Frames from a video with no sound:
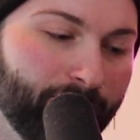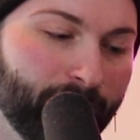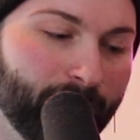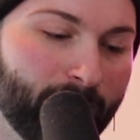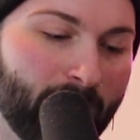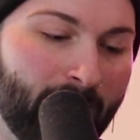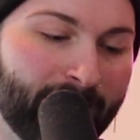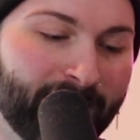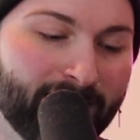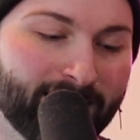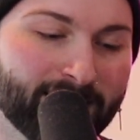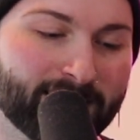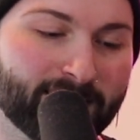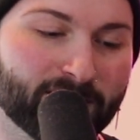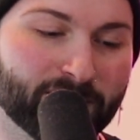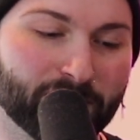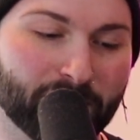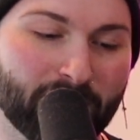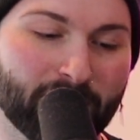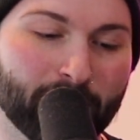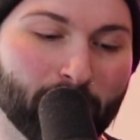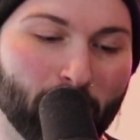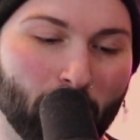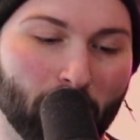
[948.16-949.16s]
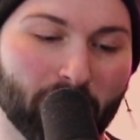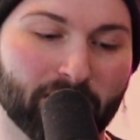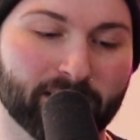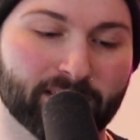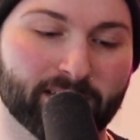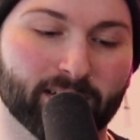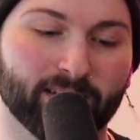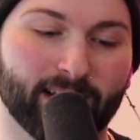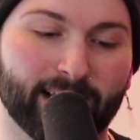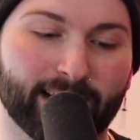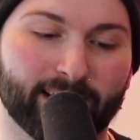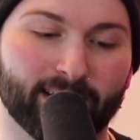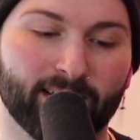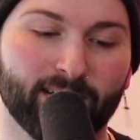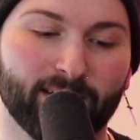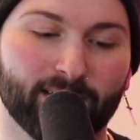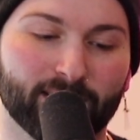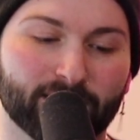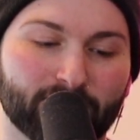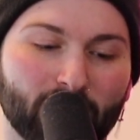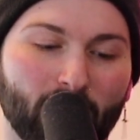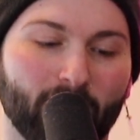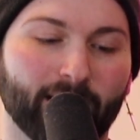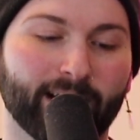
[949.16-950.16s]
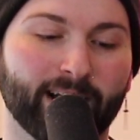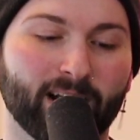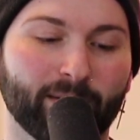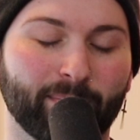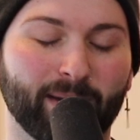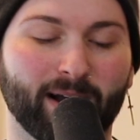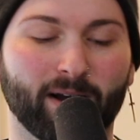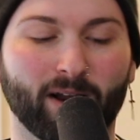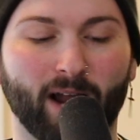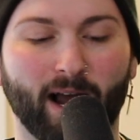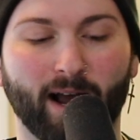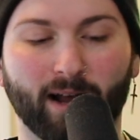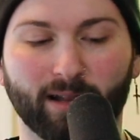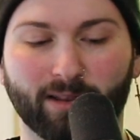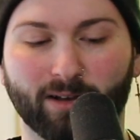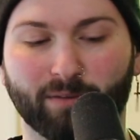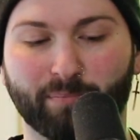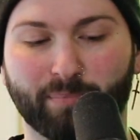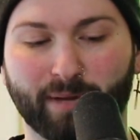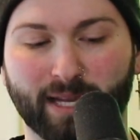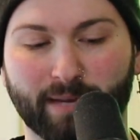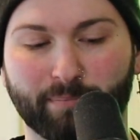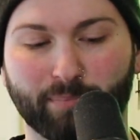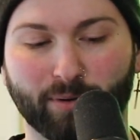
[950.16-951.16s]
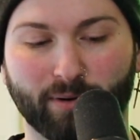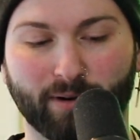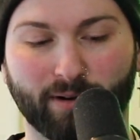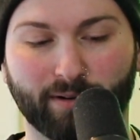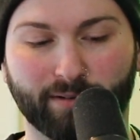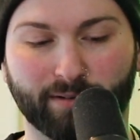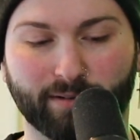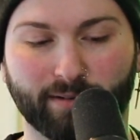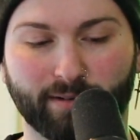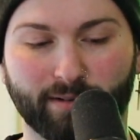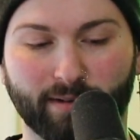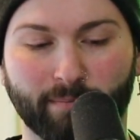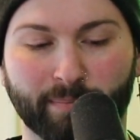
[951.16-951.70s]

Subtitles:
I think this is turning more into like talking about other people,